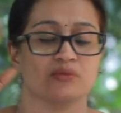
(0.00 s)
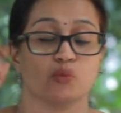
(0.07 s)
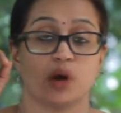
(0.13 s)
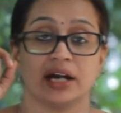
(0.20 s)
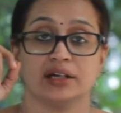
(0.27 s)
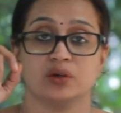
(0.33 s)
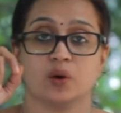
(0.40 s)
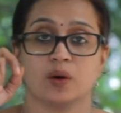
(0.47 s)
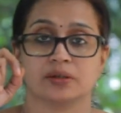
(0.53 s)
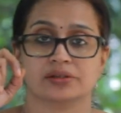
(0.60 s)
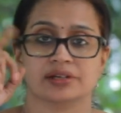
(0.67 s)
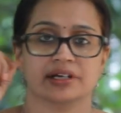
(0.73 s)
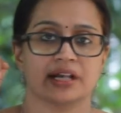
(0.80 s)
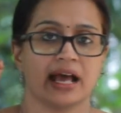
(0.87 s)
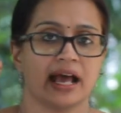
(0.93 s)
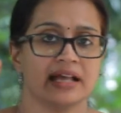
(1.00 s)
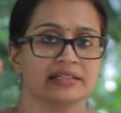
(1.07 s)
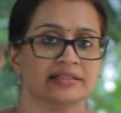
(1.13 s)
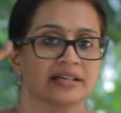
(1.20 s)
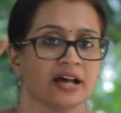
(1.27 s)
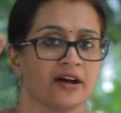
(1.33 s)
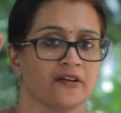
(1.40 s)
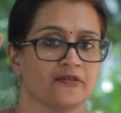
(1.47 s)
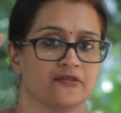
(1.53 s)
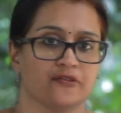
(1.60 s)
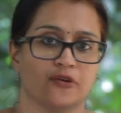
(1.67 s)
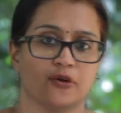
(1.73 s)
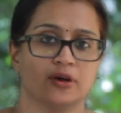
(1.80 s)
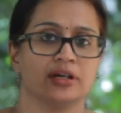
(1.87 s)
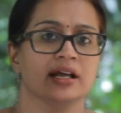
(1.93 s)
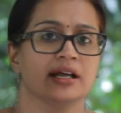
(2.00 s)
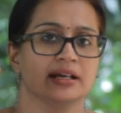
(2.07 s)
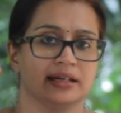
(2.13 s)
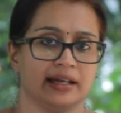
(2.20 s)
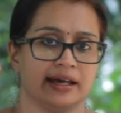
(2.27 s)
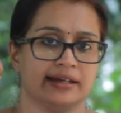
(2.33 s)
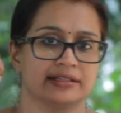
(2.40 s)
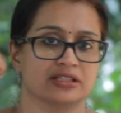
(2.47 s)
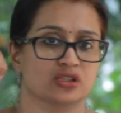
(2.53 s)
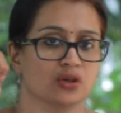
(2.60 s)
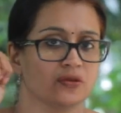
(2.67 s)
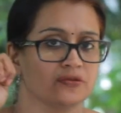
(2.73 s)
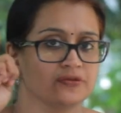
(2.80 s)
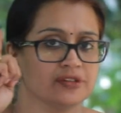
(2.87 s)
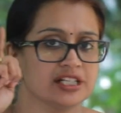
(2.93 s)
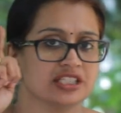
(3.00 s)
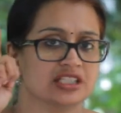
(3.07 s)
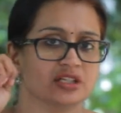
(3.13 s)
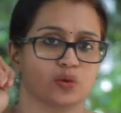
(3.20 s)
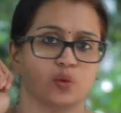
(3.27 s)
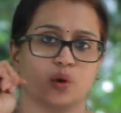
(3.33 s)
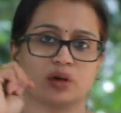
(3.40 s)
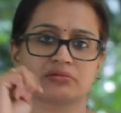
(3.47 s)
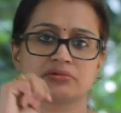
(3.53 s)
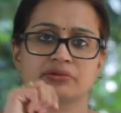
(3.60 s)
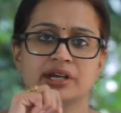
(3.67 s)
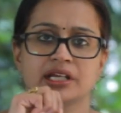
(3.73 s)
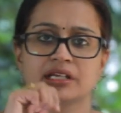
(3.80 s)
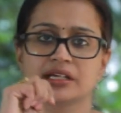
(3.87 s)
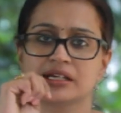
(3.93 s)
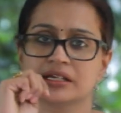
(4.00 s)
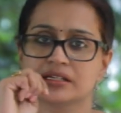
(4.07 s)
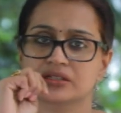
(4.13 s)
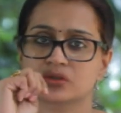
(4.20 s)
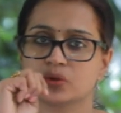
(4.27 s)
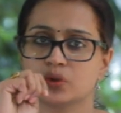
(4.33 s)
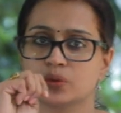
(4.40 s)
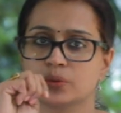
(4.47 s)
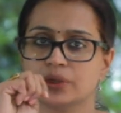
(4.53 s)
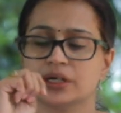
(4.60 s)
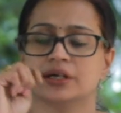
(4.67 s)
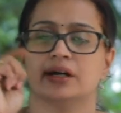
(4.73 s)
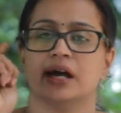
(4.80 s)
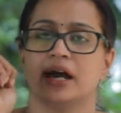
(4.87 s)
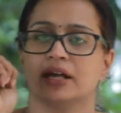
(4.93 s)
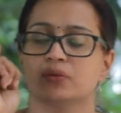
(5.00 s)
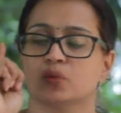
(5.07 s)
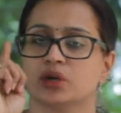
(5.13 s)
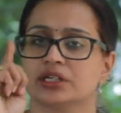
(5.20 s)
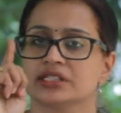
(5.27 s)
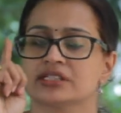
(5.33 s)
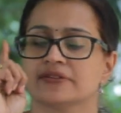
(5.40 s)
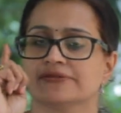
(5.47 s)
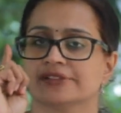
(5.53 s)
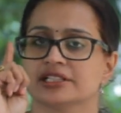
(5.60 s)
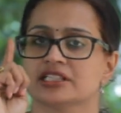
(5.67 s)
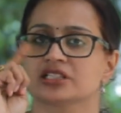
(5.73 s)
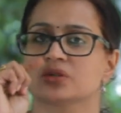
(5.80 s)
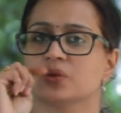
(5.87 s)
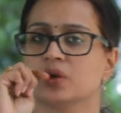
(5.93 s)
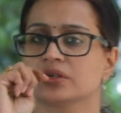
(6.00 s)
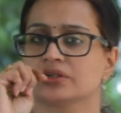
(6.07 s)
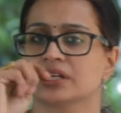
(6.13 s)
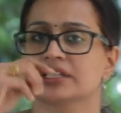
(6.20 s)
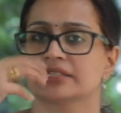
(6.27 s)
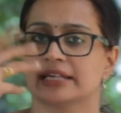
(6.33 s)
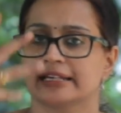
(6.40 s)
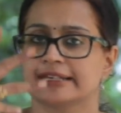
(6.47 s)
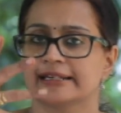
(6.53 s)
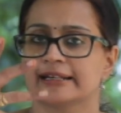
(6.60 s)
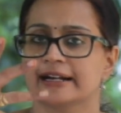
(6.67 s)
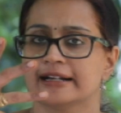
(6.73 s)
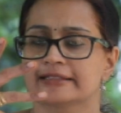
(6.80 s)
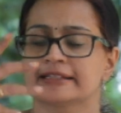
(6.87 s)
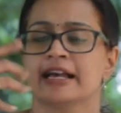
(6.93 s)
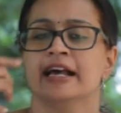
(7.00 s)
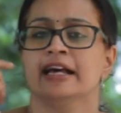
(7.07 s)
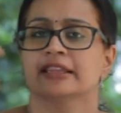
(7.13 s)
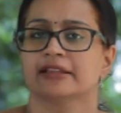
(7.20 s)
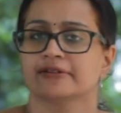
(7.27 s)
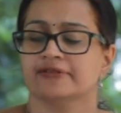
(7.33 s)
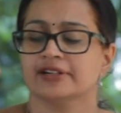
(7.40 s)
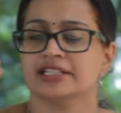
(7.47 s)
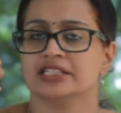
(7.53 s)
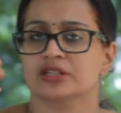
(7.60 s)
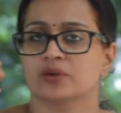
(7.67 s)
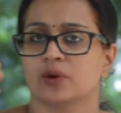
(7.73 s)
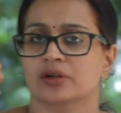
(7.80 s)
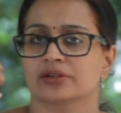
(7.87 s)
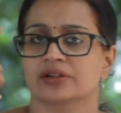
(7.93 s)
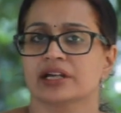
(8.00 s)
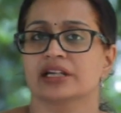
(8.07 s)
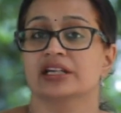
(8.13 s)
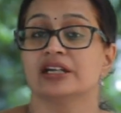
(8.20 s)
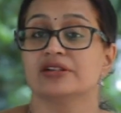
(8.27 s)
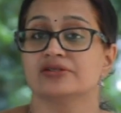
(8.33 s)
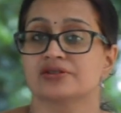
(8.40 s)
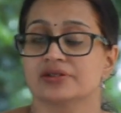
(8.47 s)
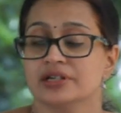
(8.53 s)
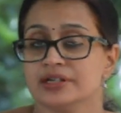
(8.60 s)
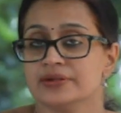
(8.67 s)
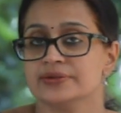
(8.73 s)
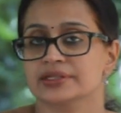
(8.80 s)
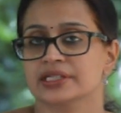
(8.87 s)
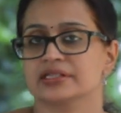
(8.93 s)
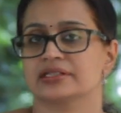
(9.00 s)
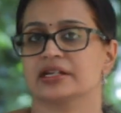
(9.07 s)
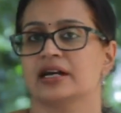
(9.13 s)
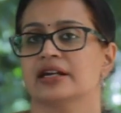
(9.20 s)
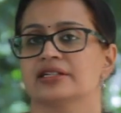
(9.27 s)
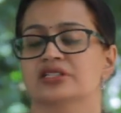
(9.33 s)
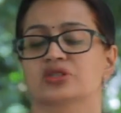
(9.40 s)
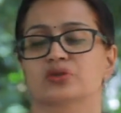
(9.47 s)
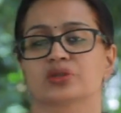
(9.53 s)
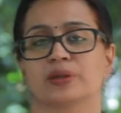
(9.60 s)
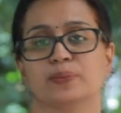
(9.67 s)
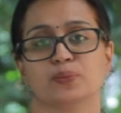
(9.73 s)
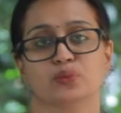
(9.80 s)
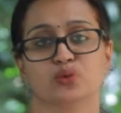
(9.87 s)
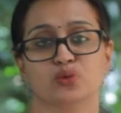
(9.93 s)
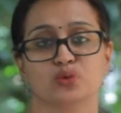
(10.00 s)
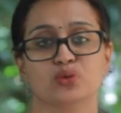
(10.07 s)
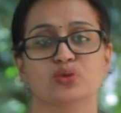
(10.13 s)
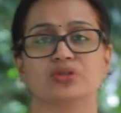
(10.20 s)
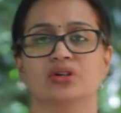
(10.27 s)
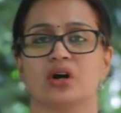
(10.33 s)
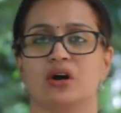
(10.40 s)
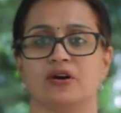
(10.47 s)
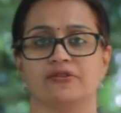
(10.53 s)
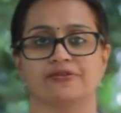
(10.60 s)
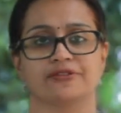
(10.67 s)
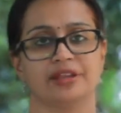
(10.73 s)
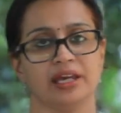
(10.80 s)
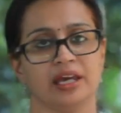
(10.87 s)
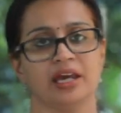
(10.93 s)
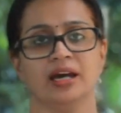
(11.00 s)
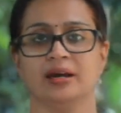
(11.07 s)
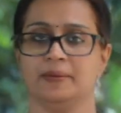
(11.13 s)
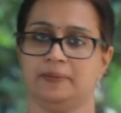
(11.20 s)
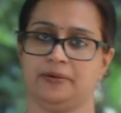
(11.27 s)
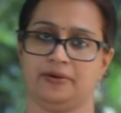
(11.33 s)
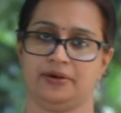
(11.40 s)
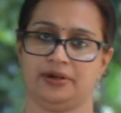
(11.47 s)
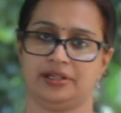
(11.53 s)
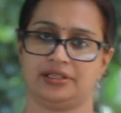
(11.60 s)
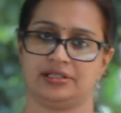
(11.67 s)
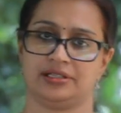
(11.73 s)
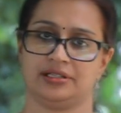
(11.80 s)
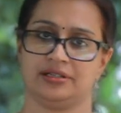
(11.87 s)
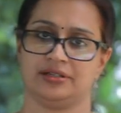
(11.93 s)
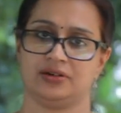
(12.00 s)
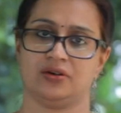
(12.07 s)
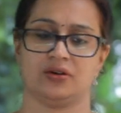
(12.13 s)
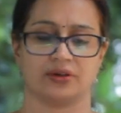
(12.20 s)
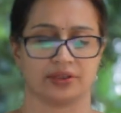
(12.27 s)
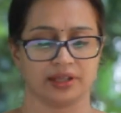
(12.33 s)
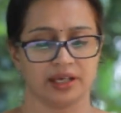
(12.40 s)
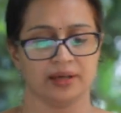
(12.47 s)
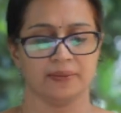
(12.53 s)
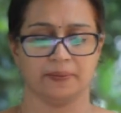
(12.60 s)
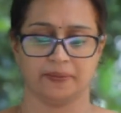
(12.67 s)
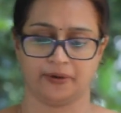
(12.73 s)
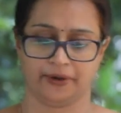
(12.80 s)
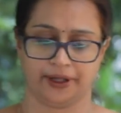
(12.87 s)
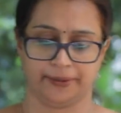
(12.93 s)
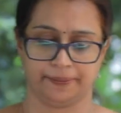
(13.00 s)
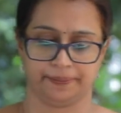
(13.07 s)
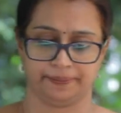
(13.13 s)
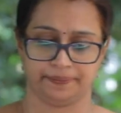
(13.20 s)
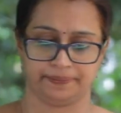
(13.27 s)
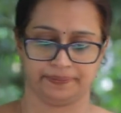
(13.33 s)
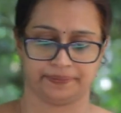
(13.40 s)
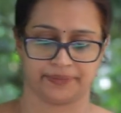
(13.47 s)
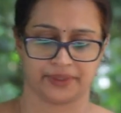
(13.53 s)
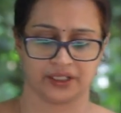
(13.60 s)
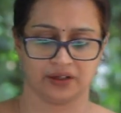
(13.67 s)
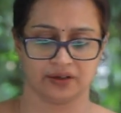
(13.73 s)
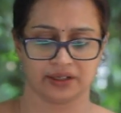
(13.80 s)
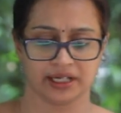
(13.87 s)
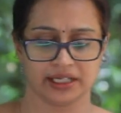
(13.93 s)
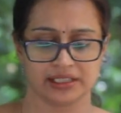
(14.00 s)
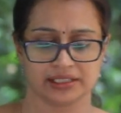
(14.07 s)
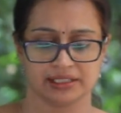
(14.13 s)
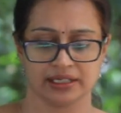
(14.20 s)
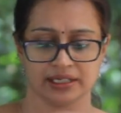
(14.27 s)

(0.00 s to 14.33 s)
one quatrain has 4 lines. So first quatrain is over, and what is the first quatrain telling us? The first quatrain introduces us to the mood of the poet or the poem. All right.